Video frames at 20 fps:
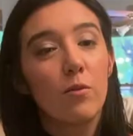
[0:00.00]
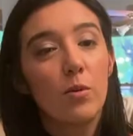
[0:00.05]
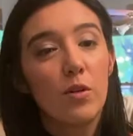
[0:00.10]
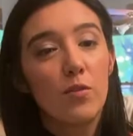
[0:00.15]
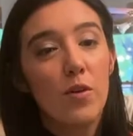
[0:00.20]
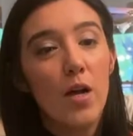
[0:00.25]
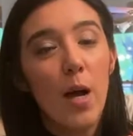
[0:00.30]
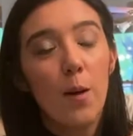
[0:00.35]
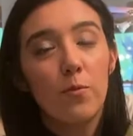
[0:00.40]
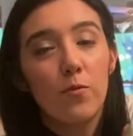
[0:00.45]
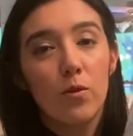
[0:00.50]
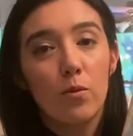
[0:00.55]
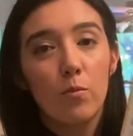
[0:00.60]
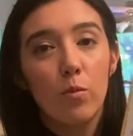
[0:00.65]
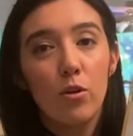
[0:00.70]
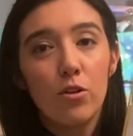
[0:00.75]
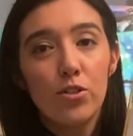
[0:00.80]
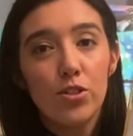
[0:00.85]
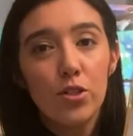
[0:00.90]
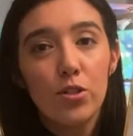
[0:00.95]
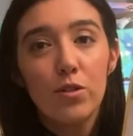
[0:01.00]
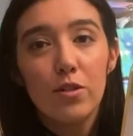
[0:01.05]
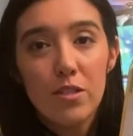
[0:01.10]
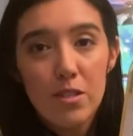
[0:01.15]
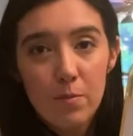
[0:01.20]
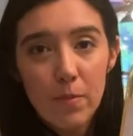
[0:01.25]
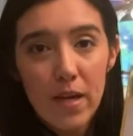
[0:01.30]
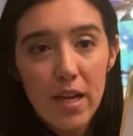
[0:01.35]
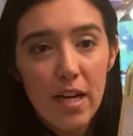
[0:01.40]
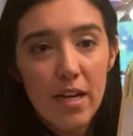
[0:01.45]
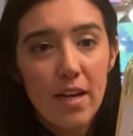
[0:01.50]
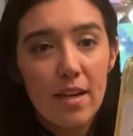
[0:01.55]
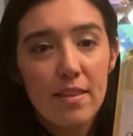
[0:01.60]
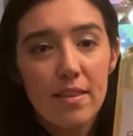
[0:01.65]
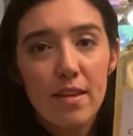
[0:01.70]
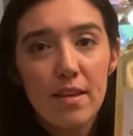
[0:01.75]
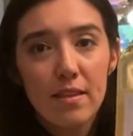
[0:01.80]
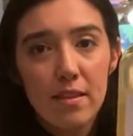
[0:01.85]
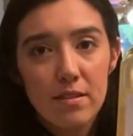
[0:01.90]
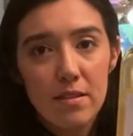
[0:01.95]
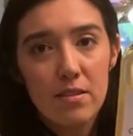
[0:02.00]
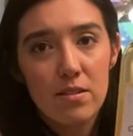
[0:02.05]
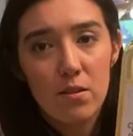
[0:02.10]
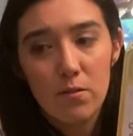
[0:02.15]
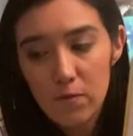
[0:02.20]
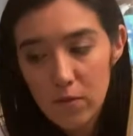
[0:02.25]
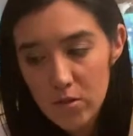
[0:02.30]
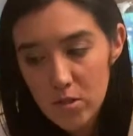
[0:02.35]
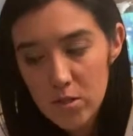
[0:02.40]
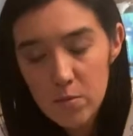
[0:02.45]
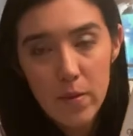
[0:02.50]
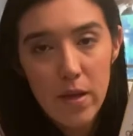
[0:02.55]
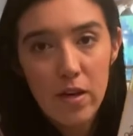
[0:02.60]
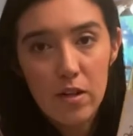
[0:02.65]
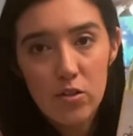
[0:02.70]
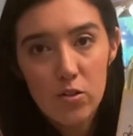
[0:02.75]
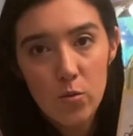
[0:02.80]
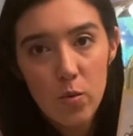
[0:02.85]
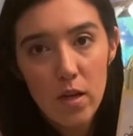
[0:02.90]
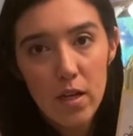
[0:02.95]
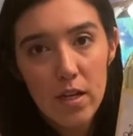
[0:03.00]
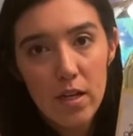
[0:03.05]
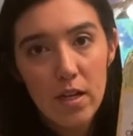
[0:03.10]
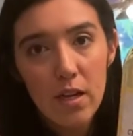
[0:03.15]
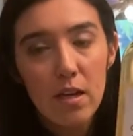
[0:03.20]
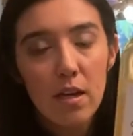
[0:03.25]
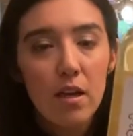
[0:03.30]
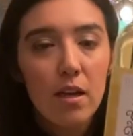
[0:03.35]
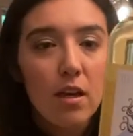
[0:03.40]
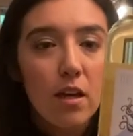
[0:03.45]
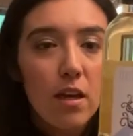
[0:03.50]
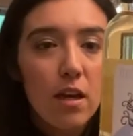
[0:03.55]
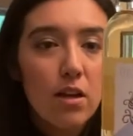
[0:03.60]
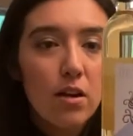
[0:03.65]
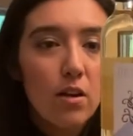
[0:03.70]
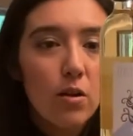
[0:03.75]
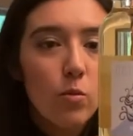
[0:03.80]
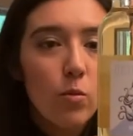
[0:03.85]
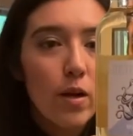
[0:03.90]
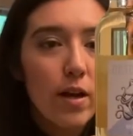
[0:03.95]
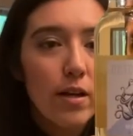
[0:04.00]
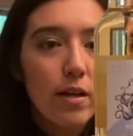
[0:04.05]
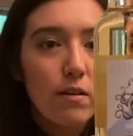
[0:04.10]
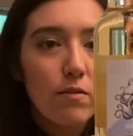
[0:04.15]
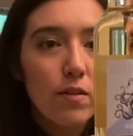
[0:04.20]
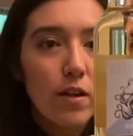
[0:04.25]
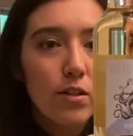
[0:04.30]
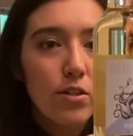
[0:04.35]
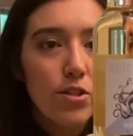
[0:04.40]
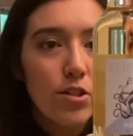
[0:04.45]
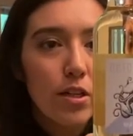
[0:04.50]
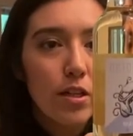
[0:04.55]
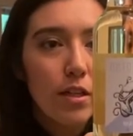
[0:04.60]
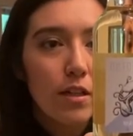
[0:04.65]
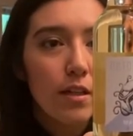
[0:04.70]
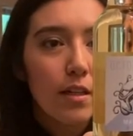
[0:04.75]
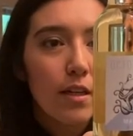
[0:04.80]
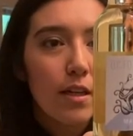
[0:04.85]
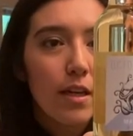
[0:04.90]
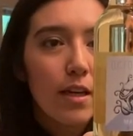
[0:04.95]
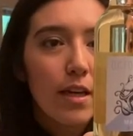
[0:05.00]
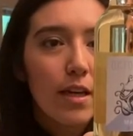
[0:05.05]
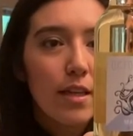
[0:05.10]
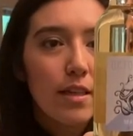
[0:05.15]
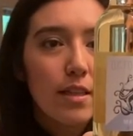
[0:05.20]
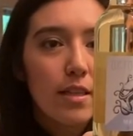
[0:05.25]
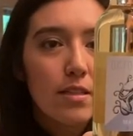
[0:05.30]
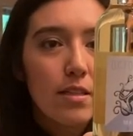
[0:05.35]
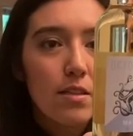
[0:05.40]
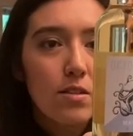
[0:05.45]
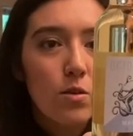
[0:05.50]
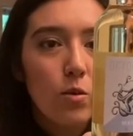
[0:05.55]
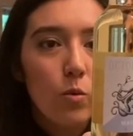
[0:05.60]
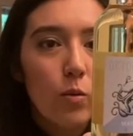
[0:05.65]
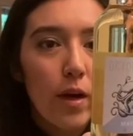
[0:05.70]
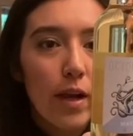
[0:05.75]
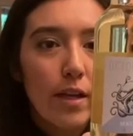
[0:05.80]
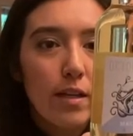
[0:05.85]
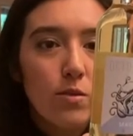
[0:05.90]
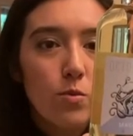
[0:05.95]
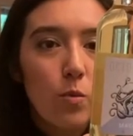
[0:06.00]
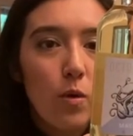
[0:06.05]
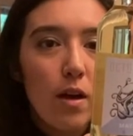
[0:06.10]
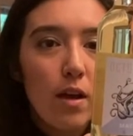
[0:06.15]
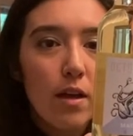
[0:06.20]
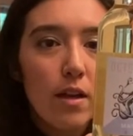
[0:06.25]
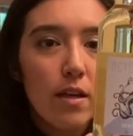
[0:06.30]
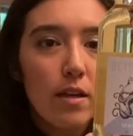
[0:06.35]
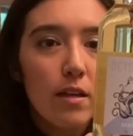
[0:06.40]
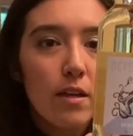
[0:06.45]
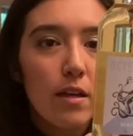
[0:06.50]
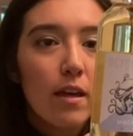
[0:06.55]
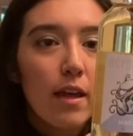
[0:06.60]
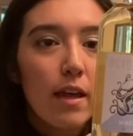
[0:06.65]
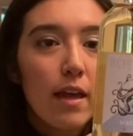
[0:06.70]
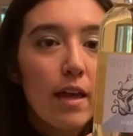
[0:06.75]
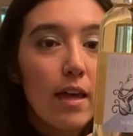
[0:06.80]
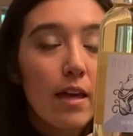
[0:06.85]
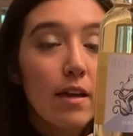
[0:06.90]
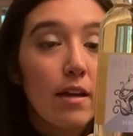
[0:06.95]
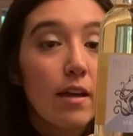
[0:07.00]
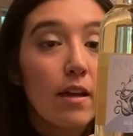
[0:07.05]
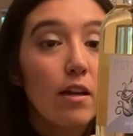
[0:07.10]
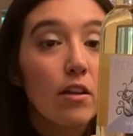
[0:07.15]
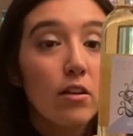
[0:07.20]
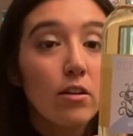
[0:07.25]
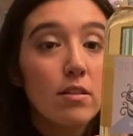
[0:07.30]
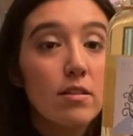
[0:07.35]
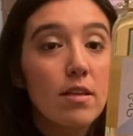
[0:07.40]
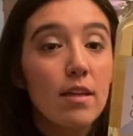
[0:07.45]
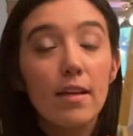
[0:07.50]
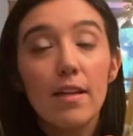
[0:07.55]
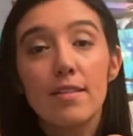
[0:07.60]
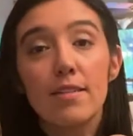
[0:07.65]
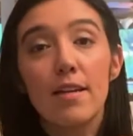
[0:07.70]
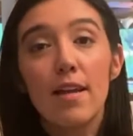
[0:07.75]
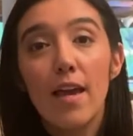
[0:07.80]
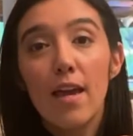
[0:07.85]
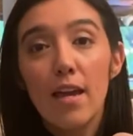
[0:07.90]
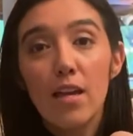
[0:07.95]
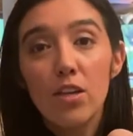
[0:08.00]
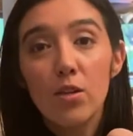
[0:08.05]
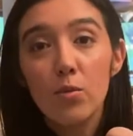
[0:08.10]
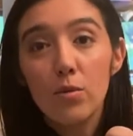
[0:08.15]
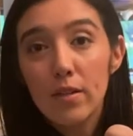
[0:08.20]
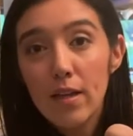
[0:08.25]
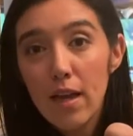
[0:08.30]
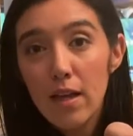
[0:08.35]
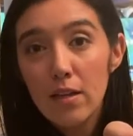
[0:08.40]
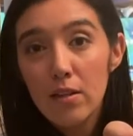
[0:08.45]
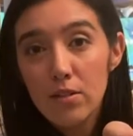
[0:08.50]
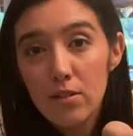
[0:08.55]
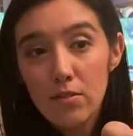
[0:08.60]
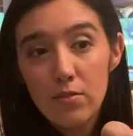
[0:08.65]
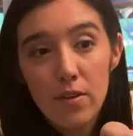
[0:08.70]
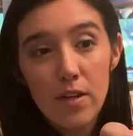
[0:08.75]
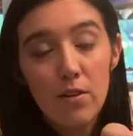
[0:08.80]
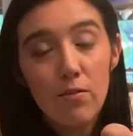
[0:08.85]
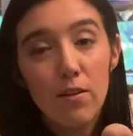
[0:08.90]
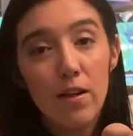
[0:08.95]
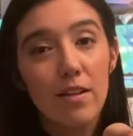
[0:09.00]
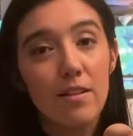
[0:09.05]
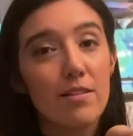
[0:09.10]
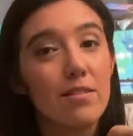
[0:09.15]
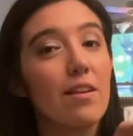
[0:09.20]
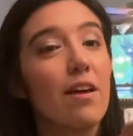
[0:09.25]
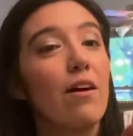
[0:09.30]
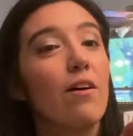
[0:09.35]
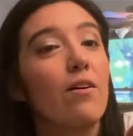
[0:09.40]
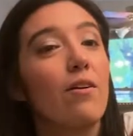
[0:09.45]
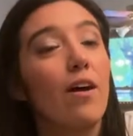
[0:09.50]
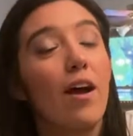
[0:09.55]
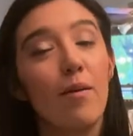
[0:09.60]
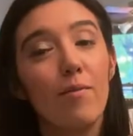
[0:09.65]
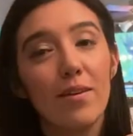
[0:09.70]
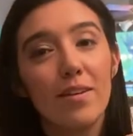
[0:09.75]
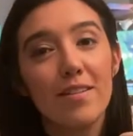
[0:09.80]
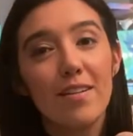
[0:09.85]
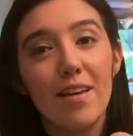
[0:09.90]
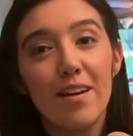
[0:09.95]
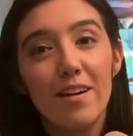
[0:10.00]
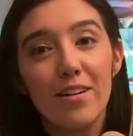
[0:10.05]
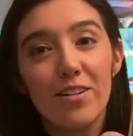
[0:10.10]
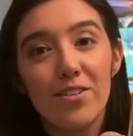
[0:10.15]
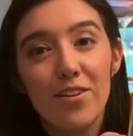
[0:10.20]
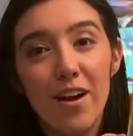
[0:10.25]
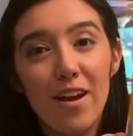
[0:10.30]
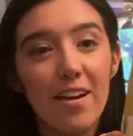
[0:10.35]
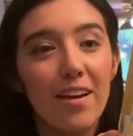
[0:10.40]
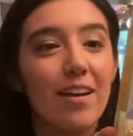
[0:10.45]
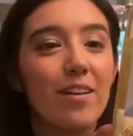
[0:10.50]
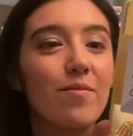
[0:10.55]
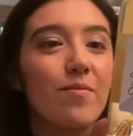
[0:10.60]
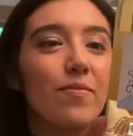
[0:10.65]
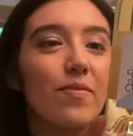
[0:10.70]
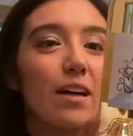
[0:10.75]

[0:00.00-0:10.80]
We've hopped from Portugal to Spain. I think this is the first Spanish wine in our wine adventure. And this is a white wine. And it looks like it's an annual calendar favorite. So I'm excited to try it.